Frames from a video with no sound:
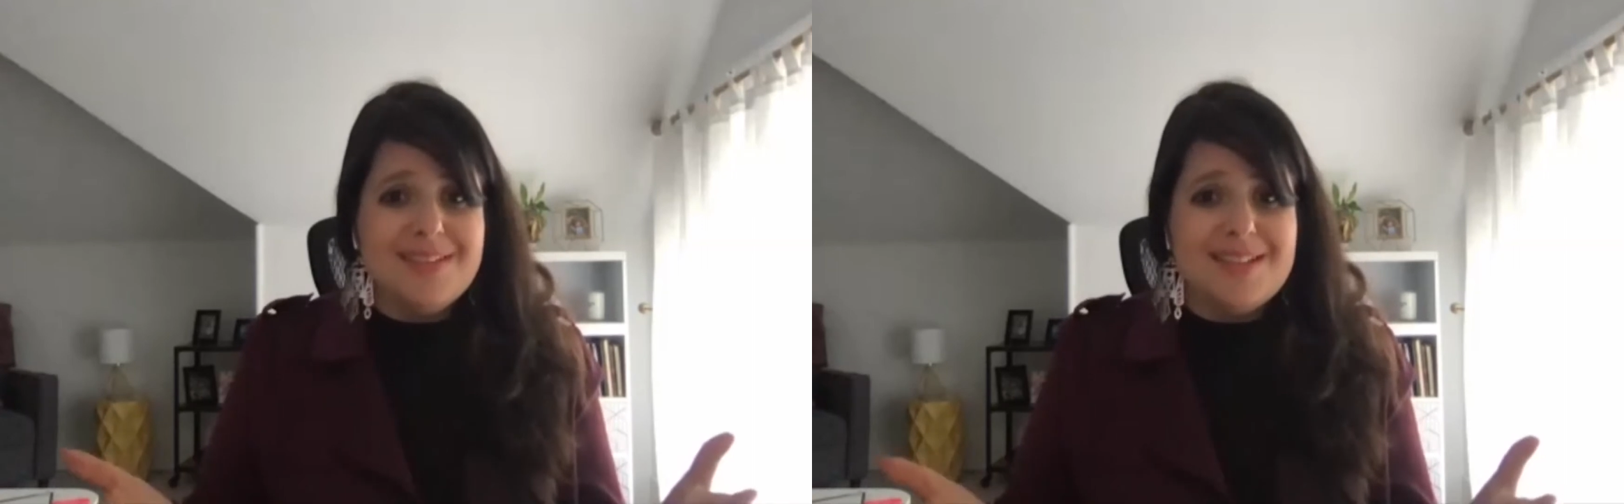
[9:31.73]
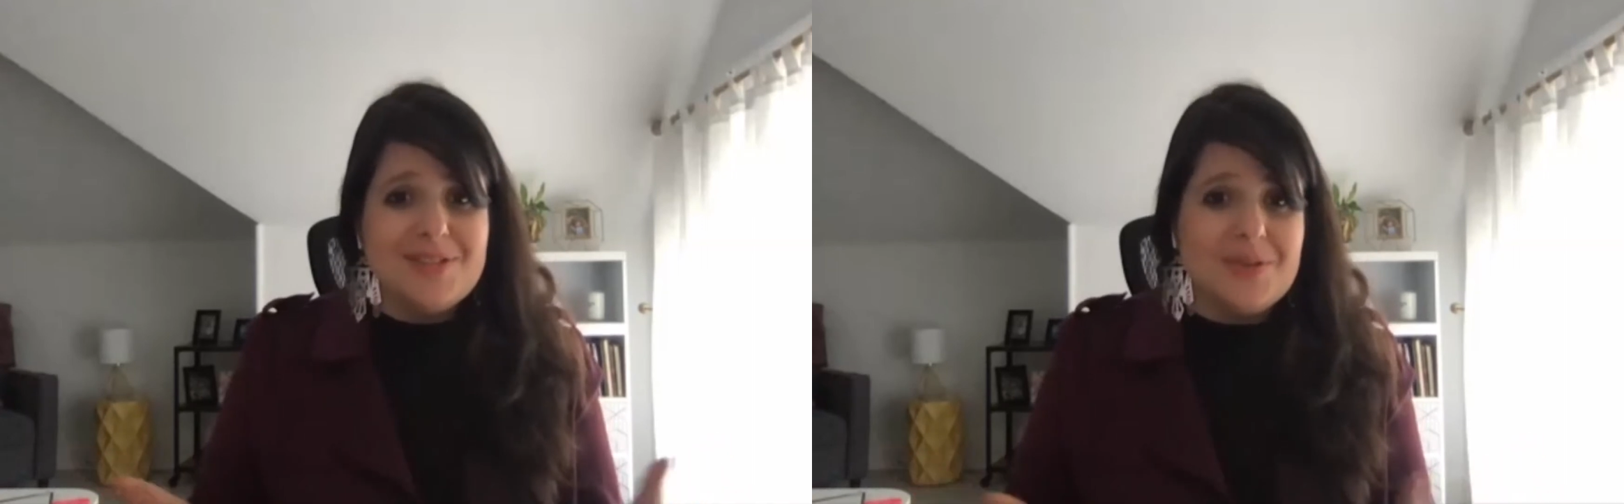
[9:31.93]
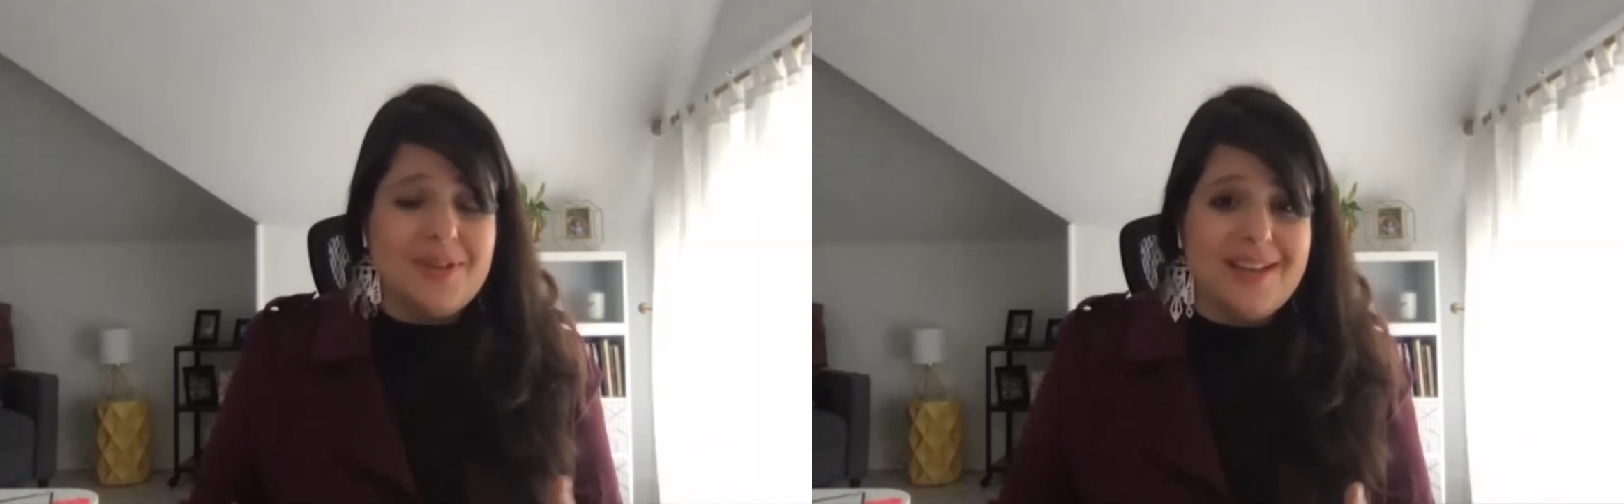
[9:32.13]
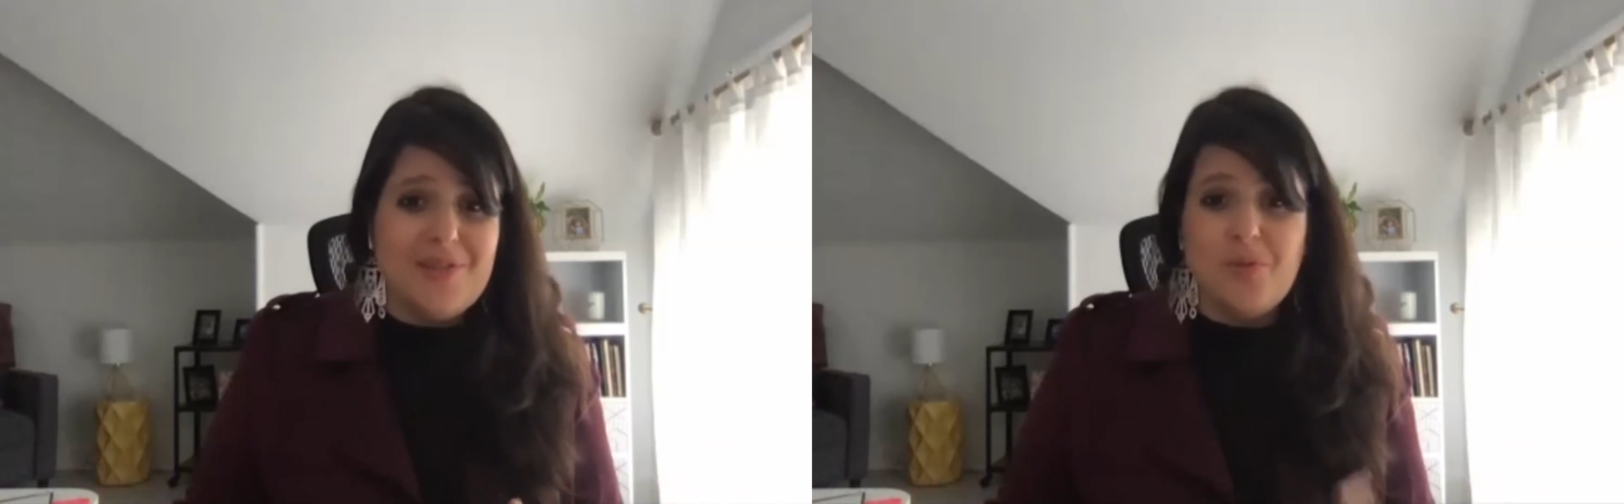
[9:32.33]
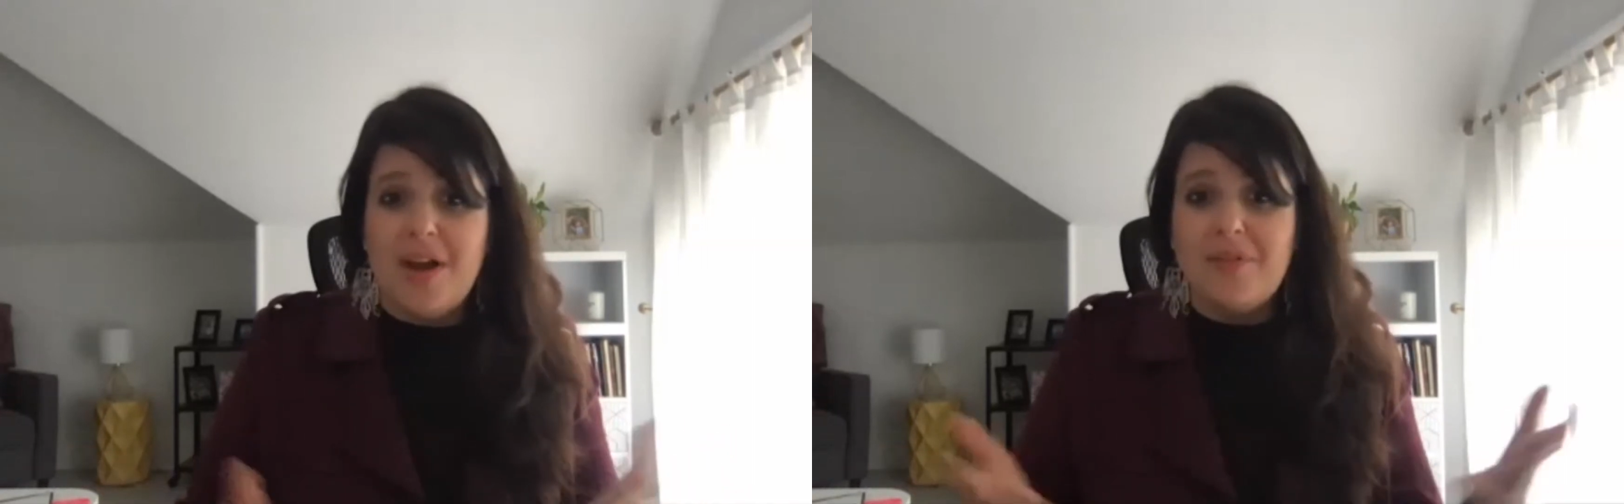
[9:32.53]
And so like if you
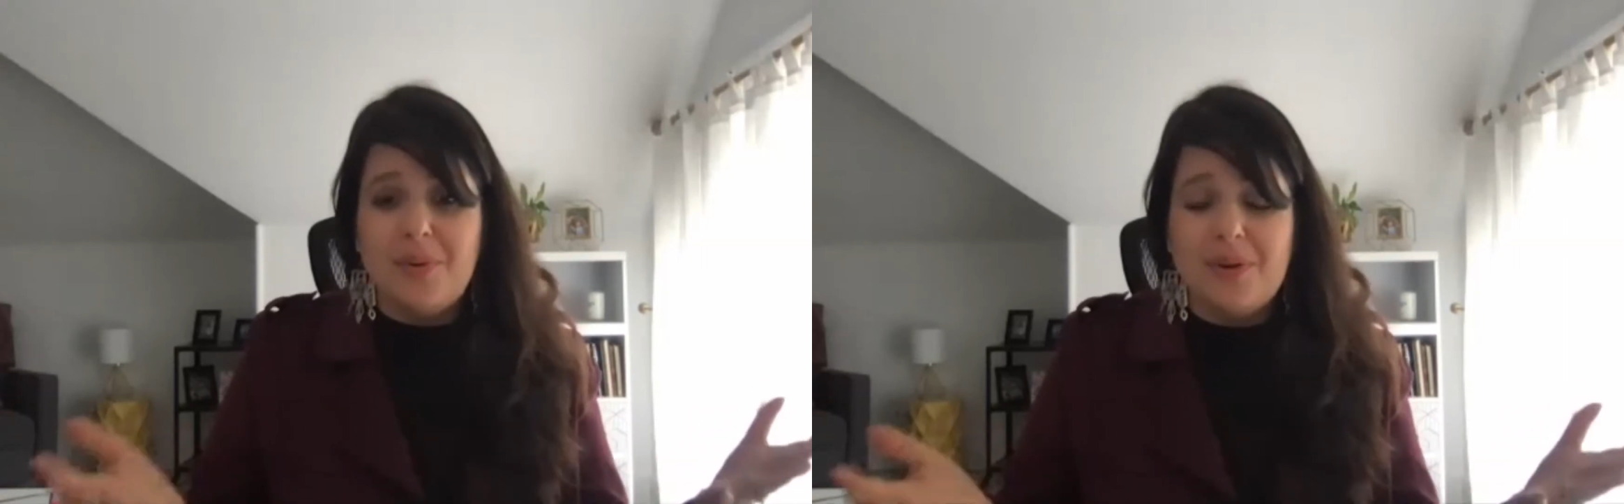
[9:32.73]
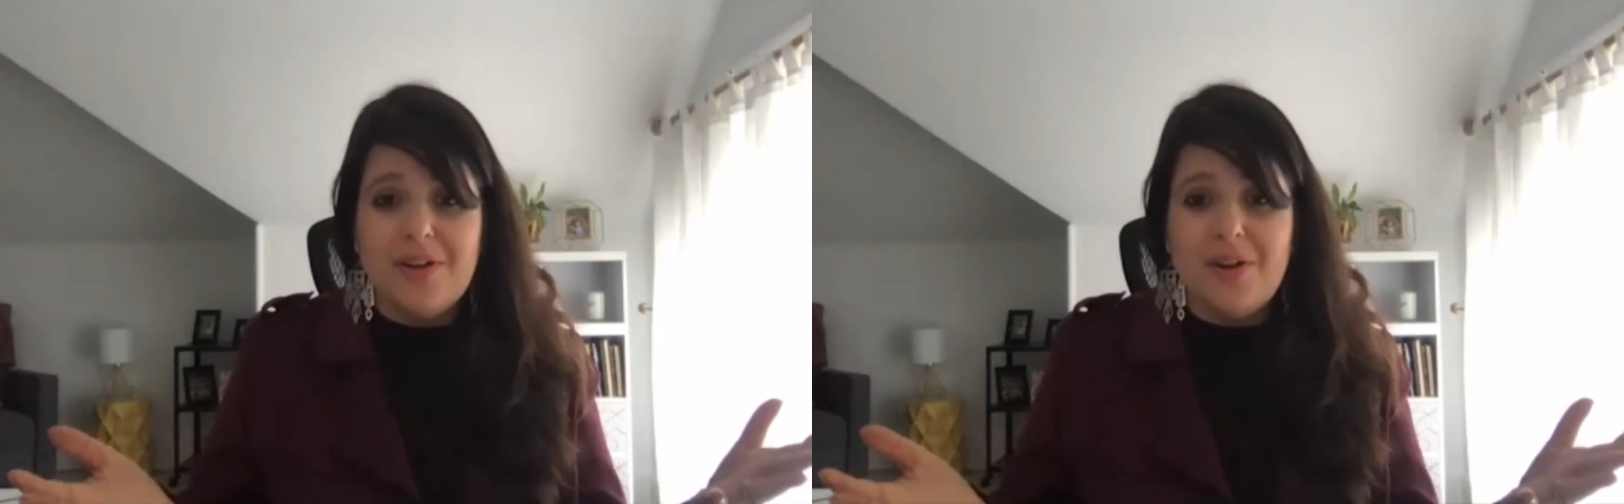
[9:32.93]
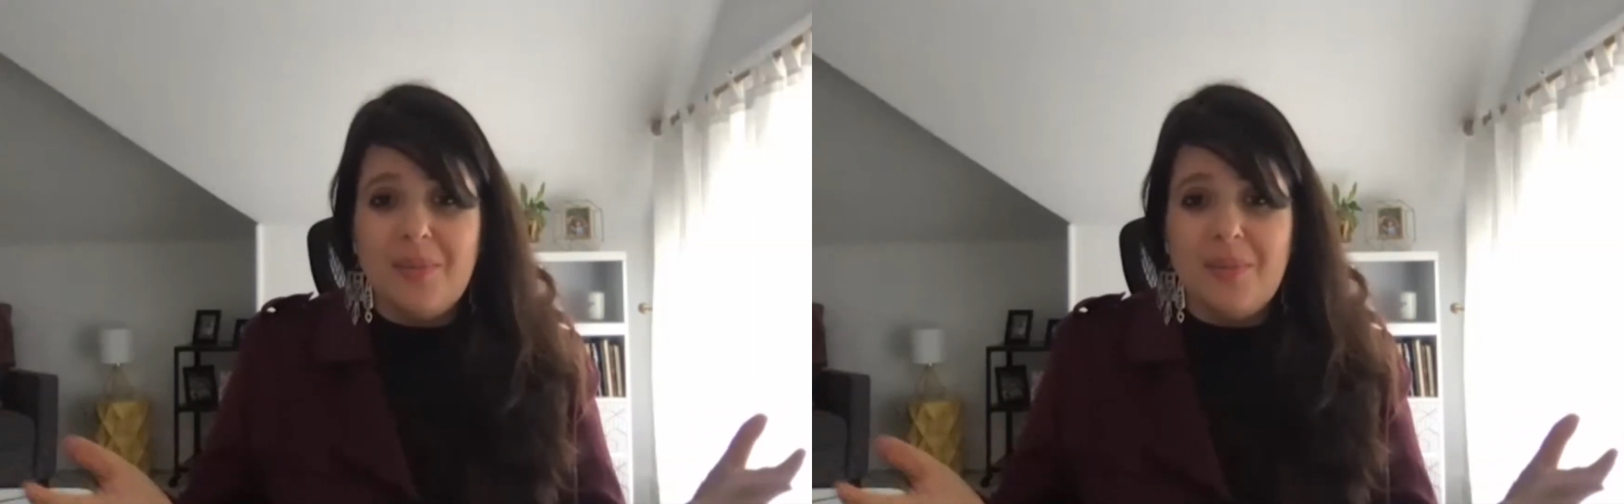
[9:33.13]
ever want to know about